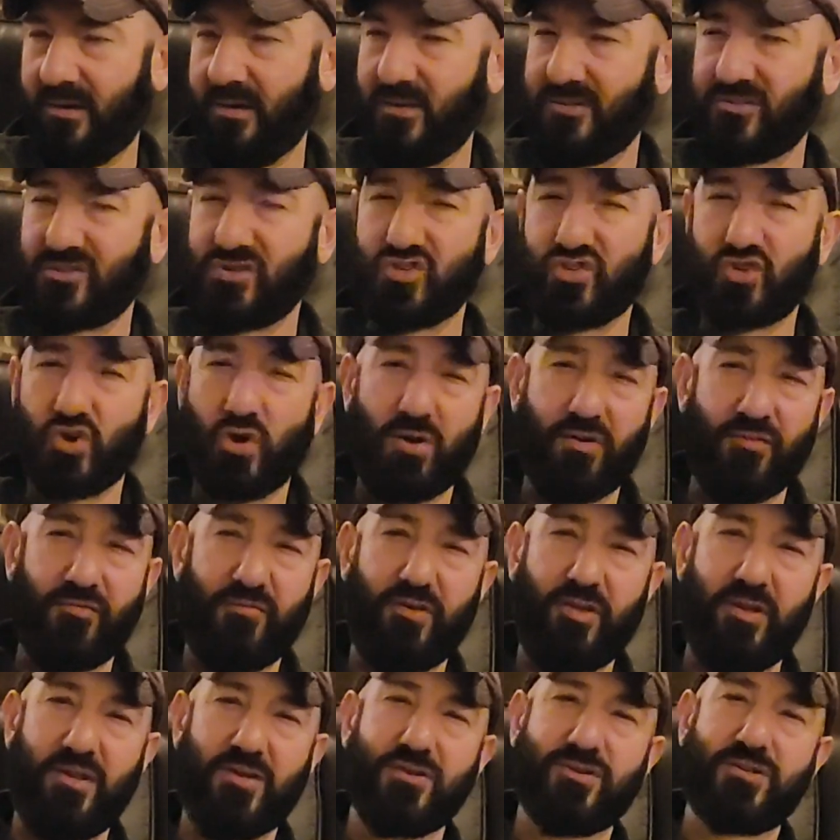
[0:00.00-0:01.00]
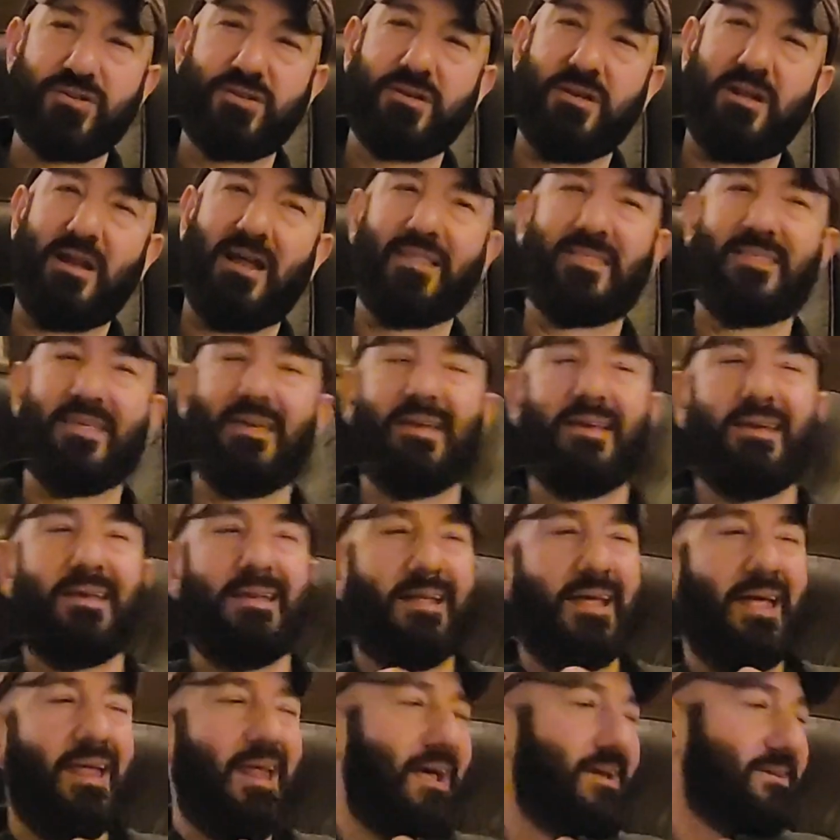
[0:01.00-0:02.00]
it's a shorter finish, and I think
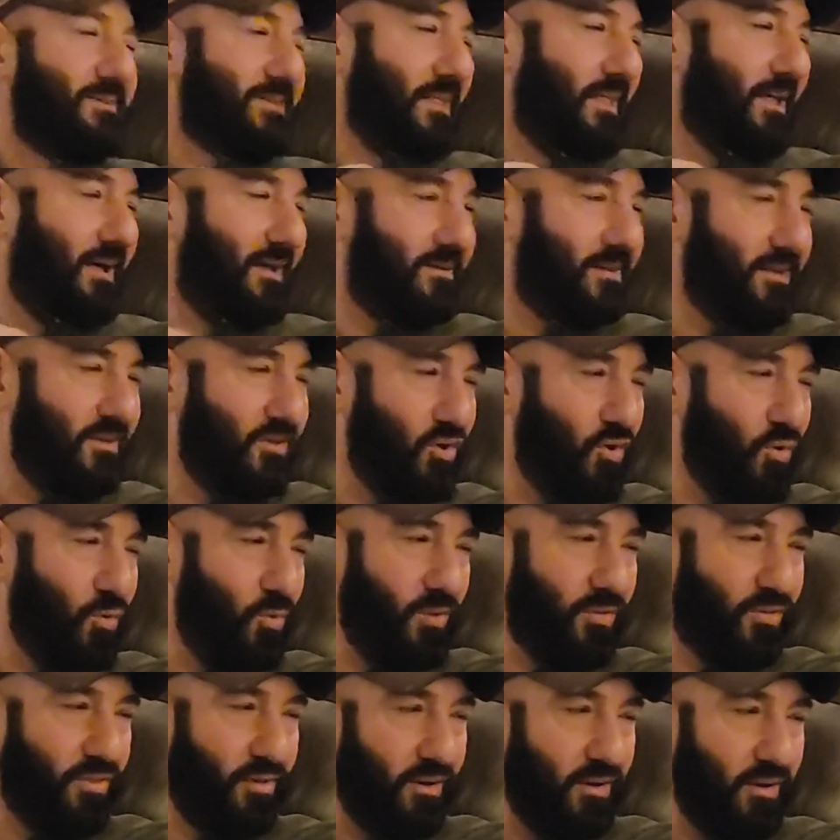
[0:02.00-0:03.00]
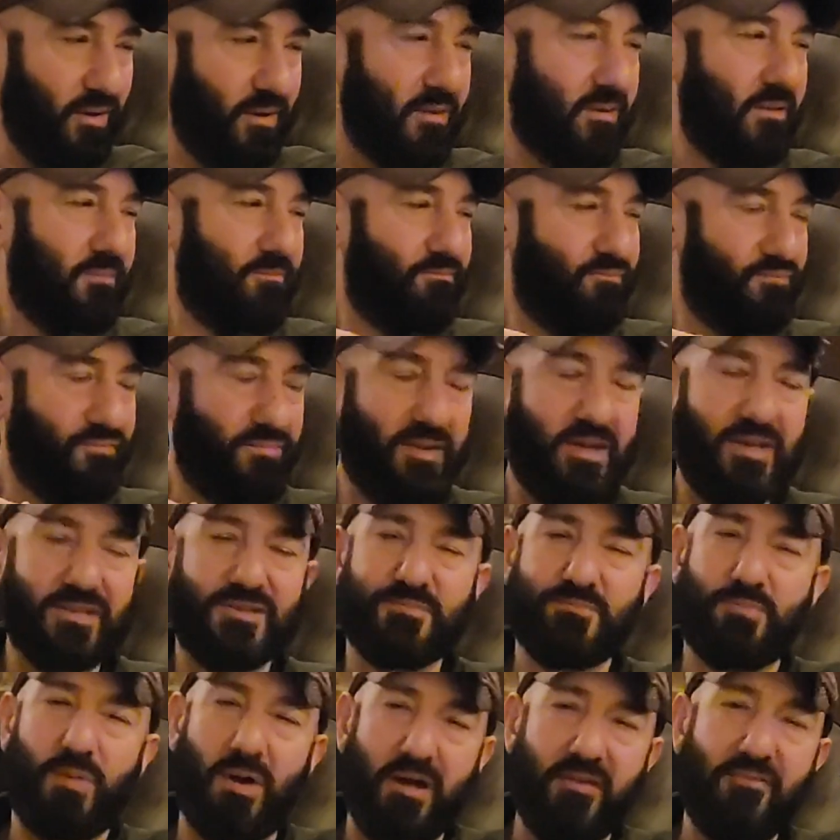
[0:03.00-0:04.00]
it has a lot to do with, like, it's
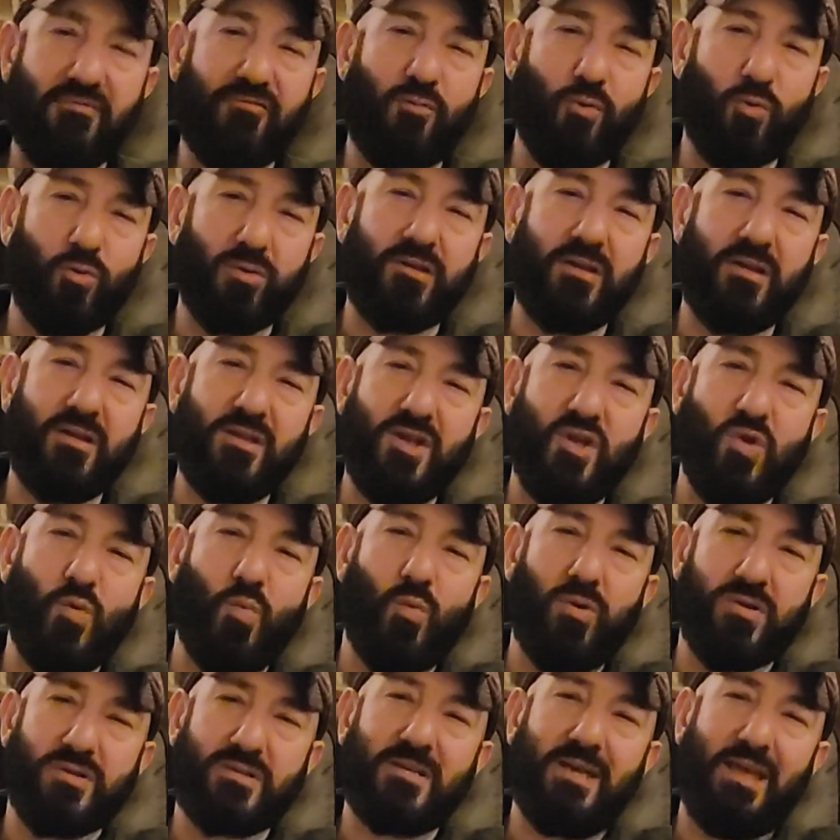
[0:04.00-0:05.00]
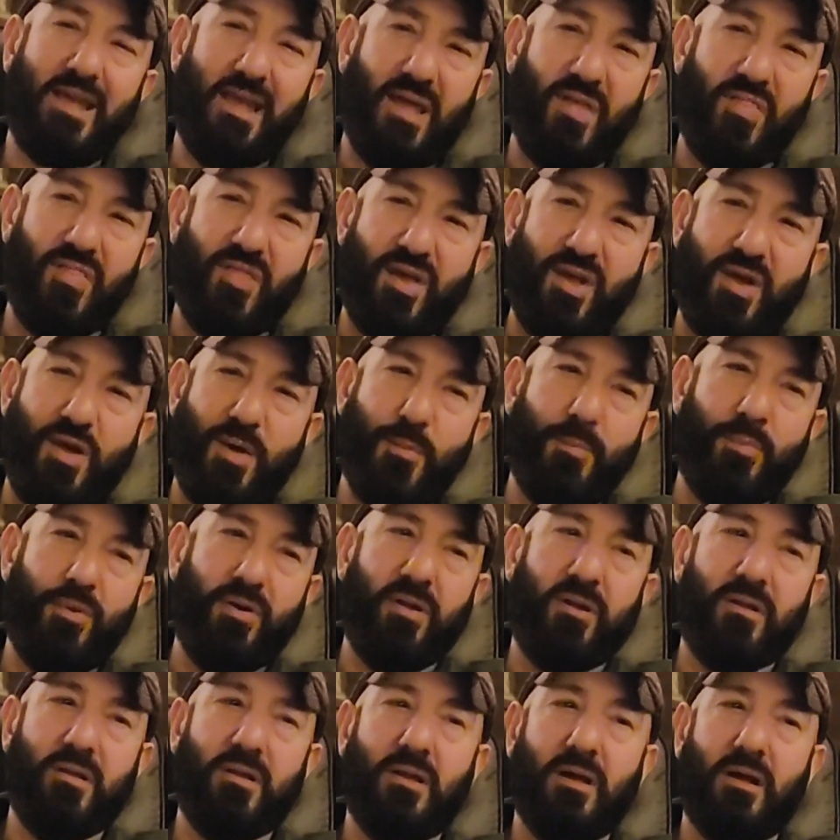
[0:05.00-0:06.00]
probably 14-year whiskey in there,
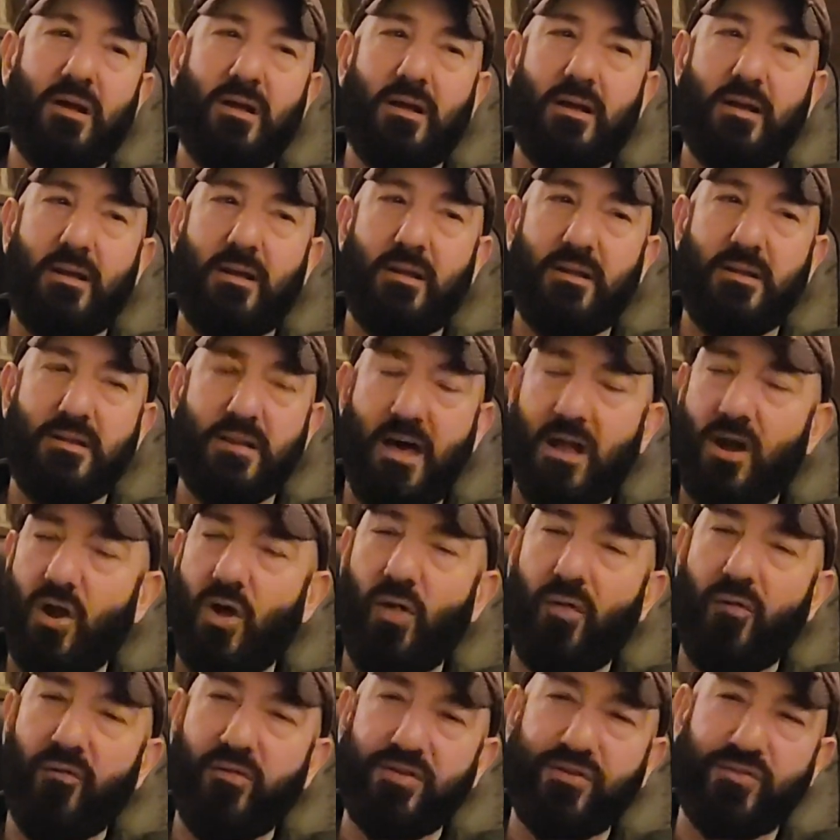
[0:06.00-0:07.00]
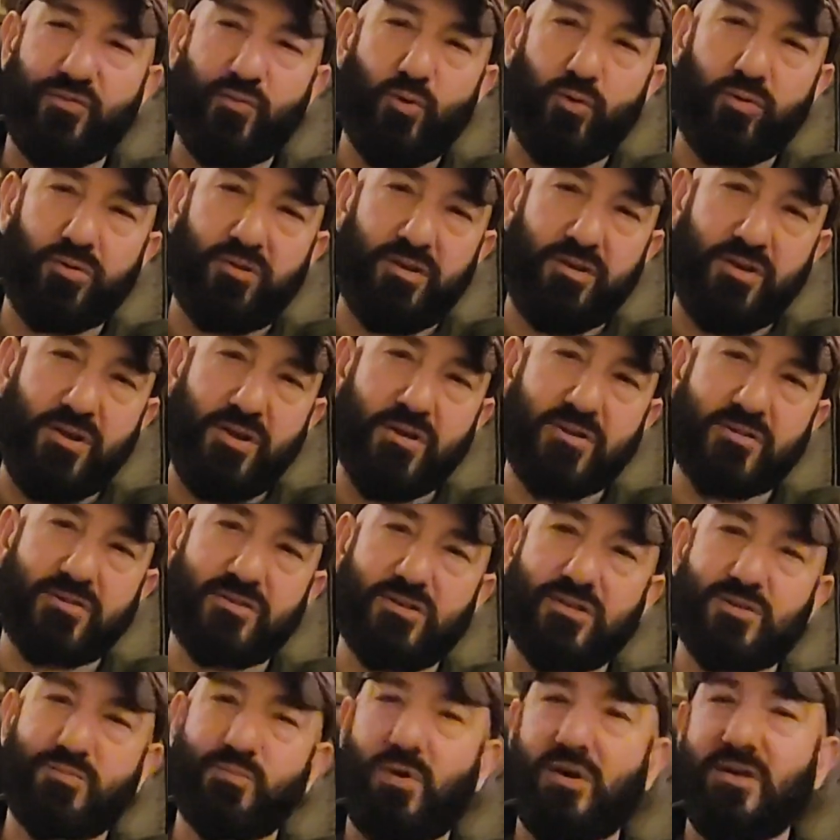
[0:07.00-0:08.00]
but not all of it's 14 years.
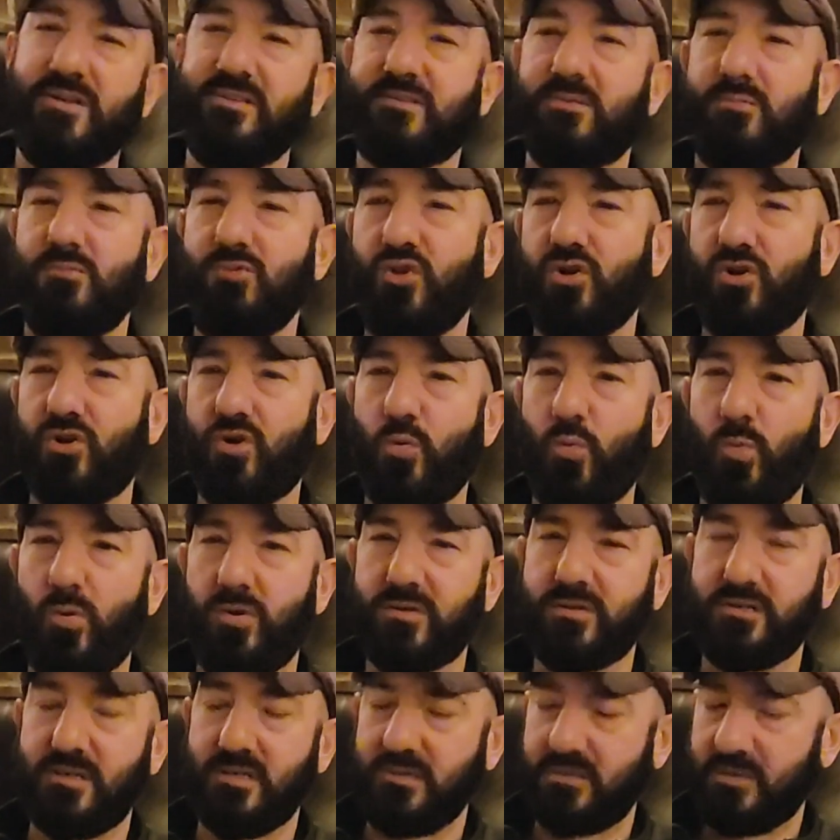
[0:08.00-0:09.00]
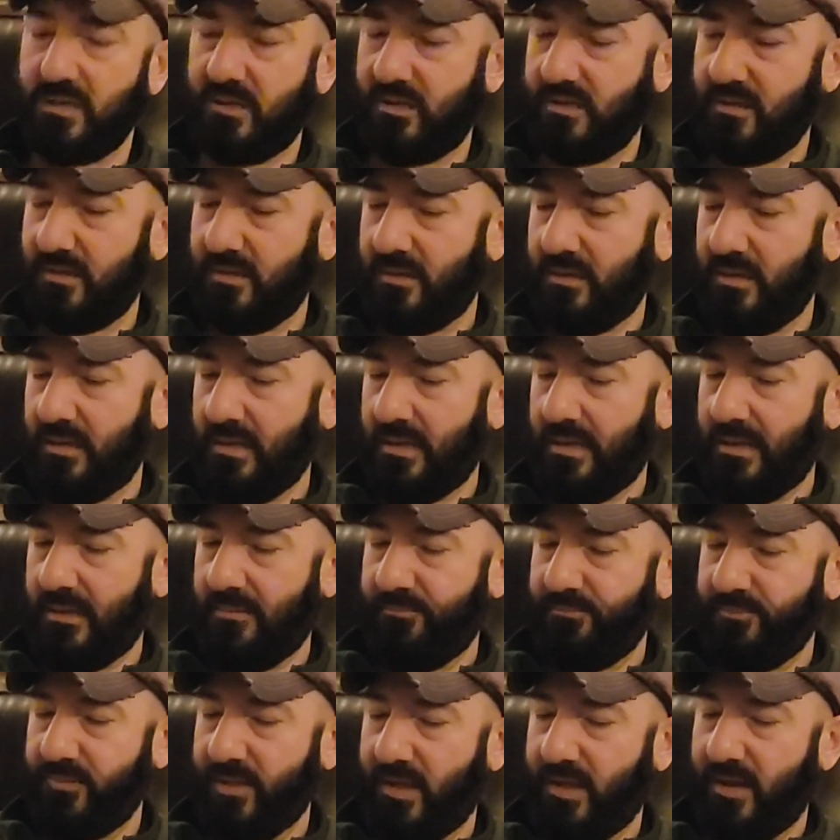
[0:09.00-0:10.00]
So there's probably some younger whiskeys in it,
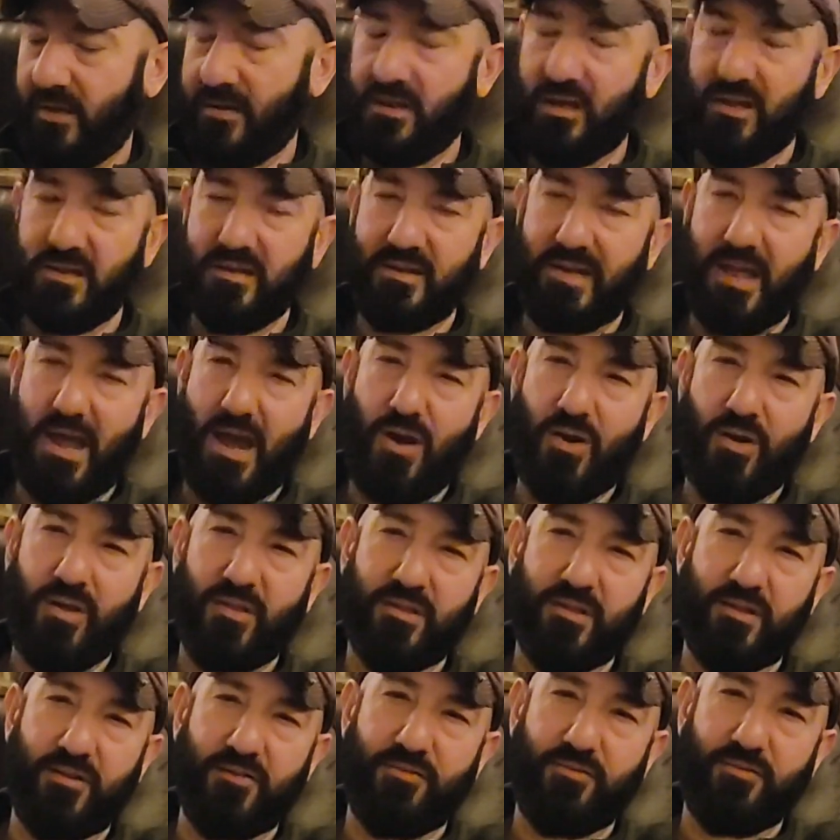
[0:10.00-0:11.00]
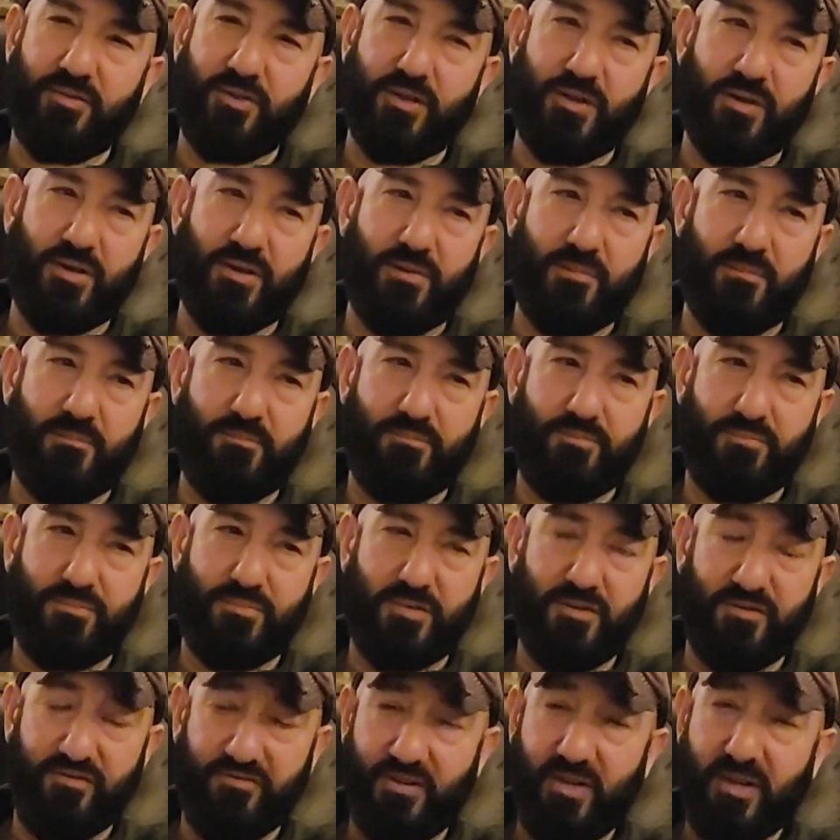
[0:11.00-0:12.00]
and it doesn't carry into
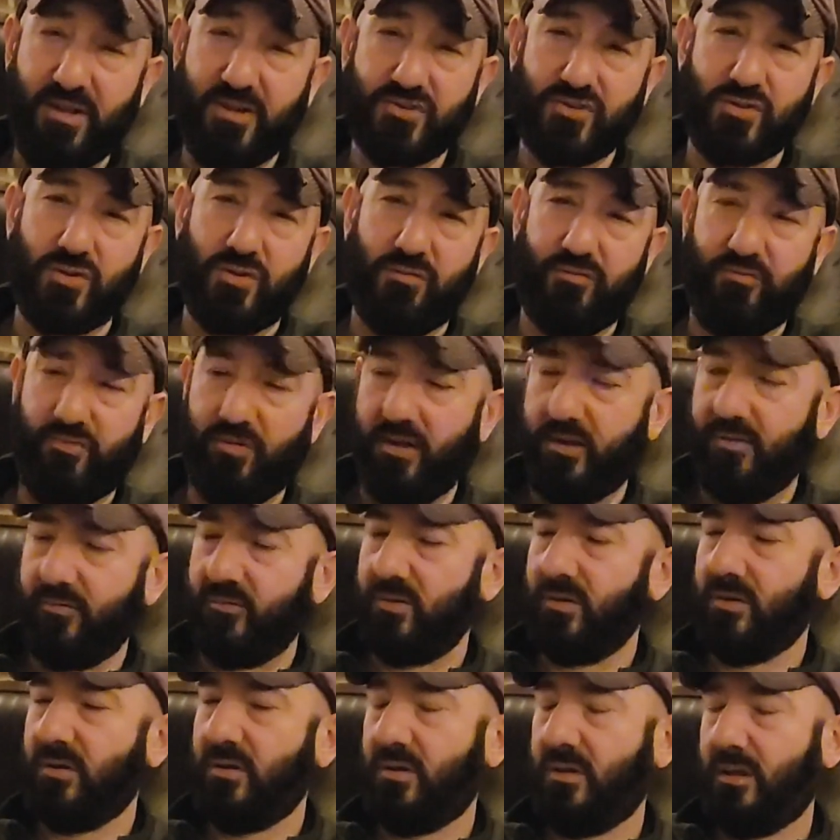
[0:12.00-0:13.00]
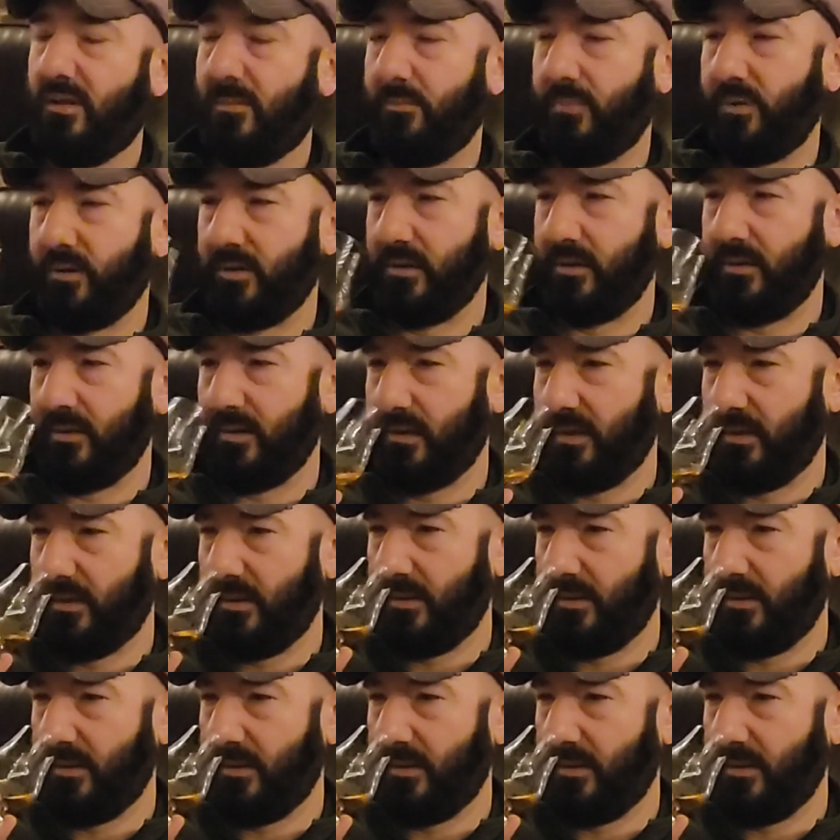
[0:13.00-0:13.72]
the finish on the flavor. But